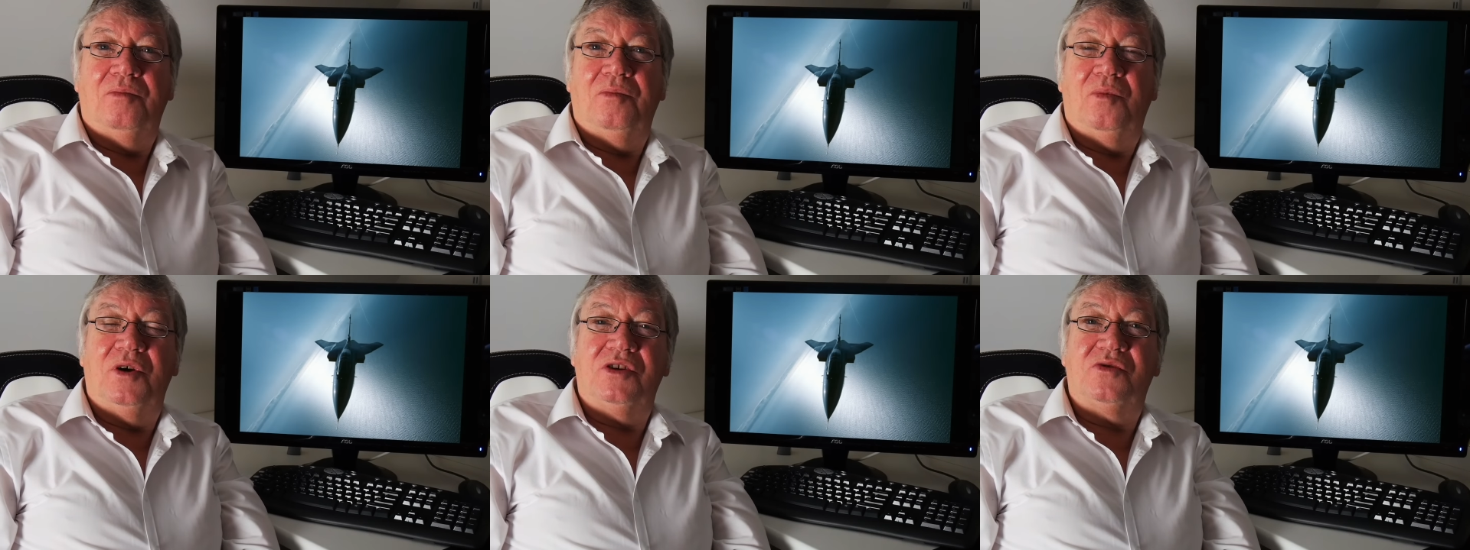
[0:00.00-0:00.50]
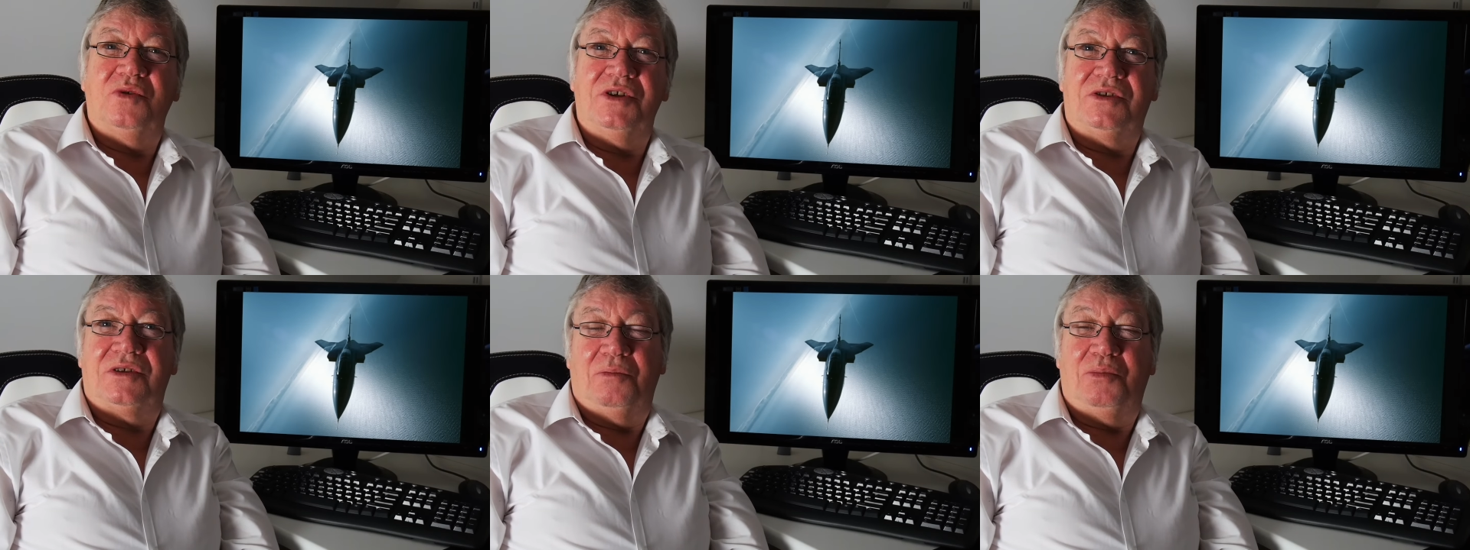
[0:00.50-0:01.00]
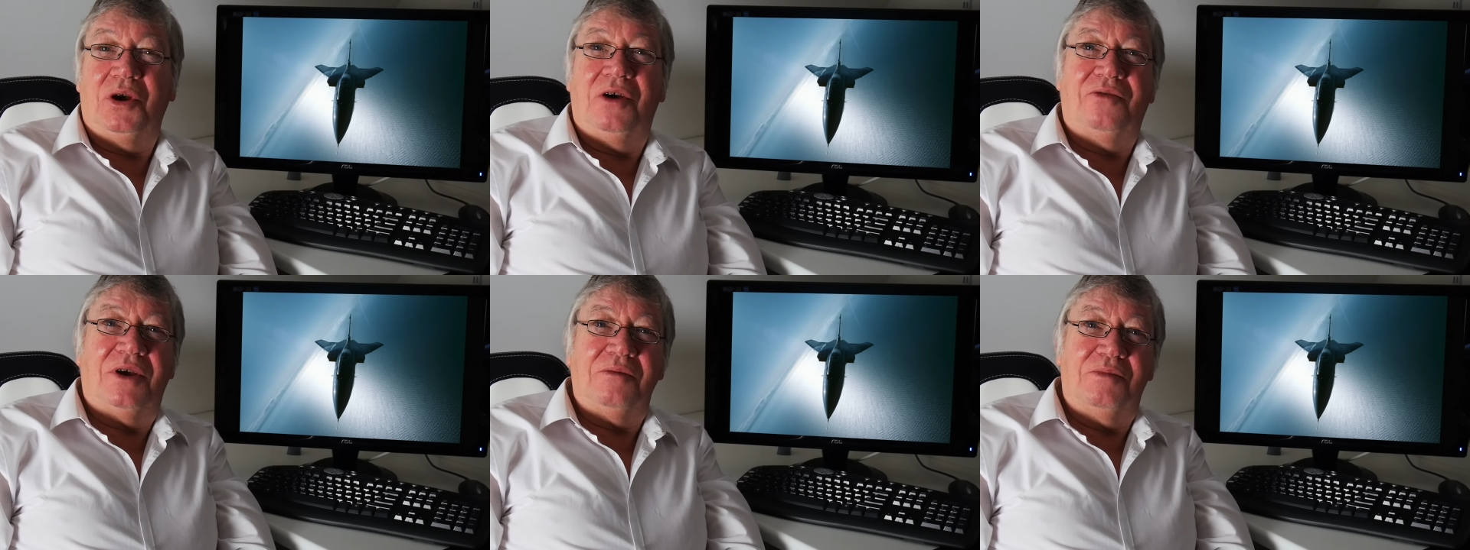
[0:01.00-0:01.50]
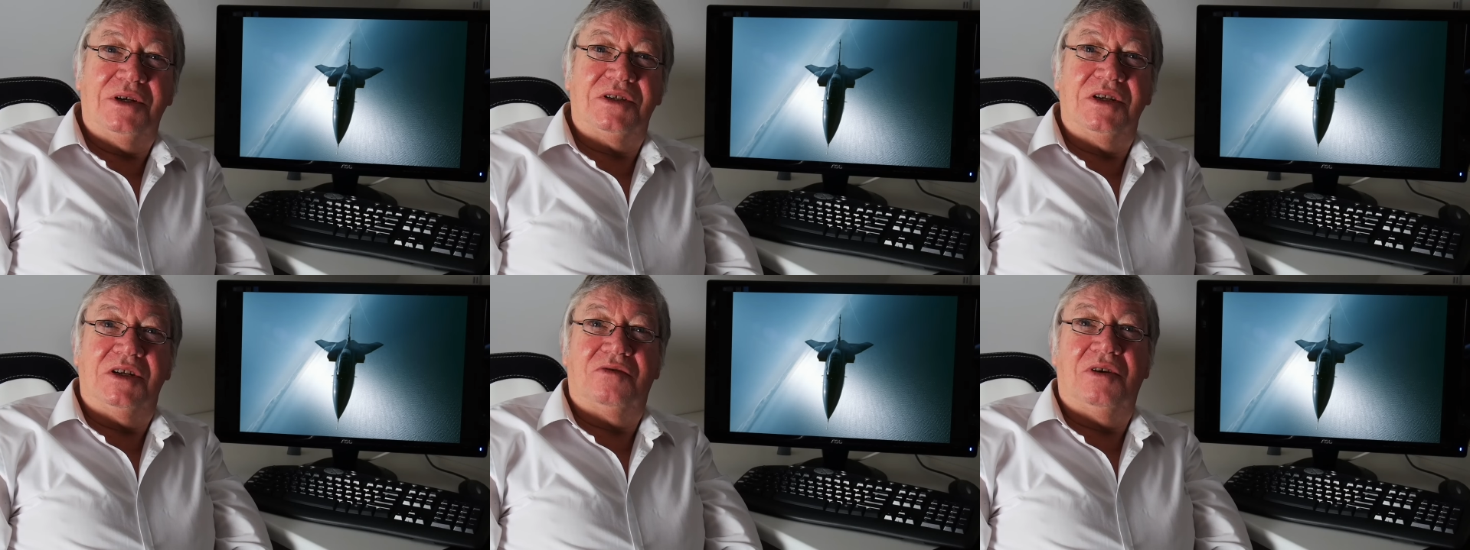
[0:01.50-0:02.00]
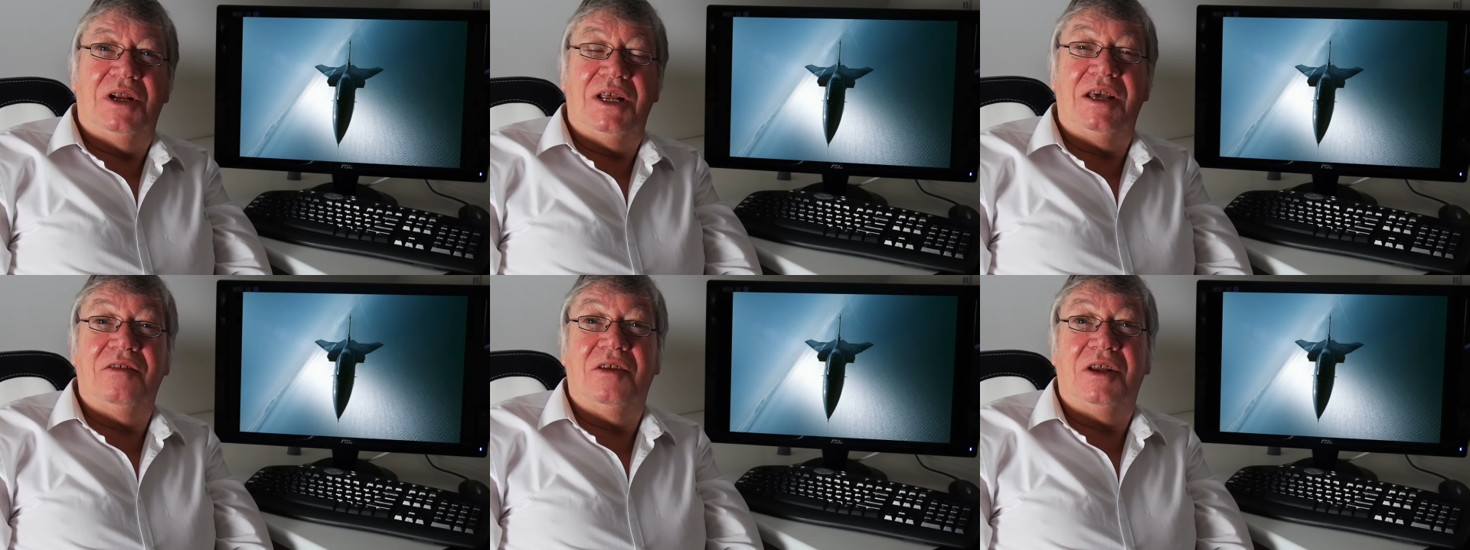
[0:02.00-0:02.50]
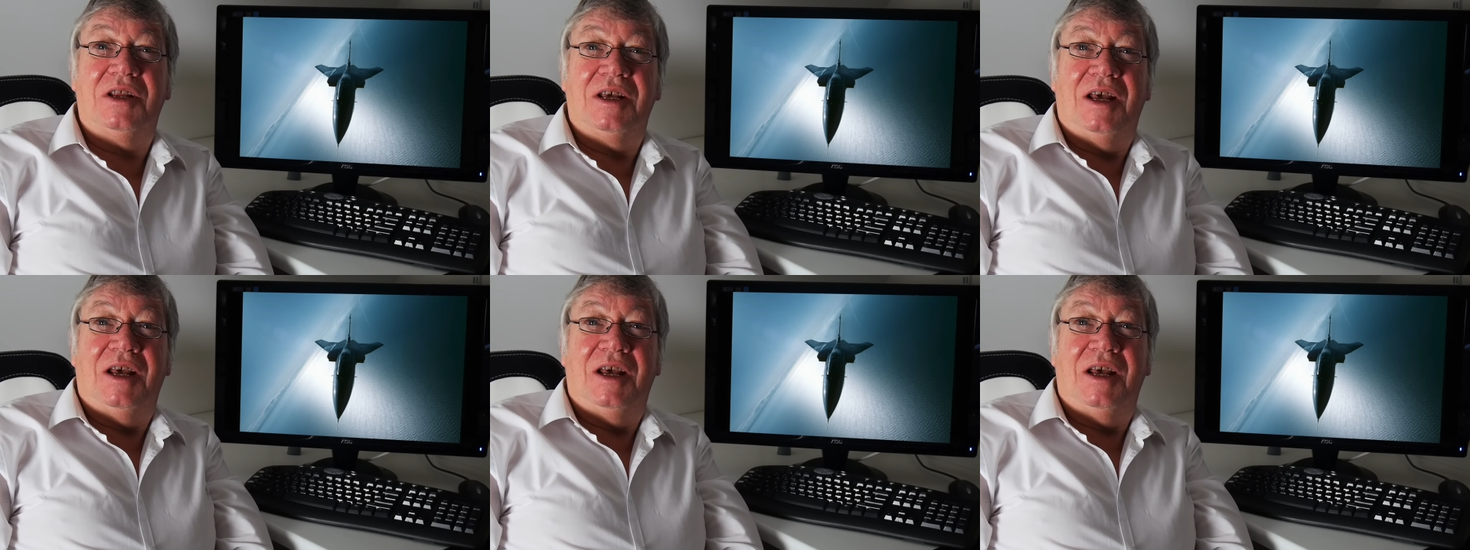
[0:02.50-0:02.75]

which was the perfect business really, in that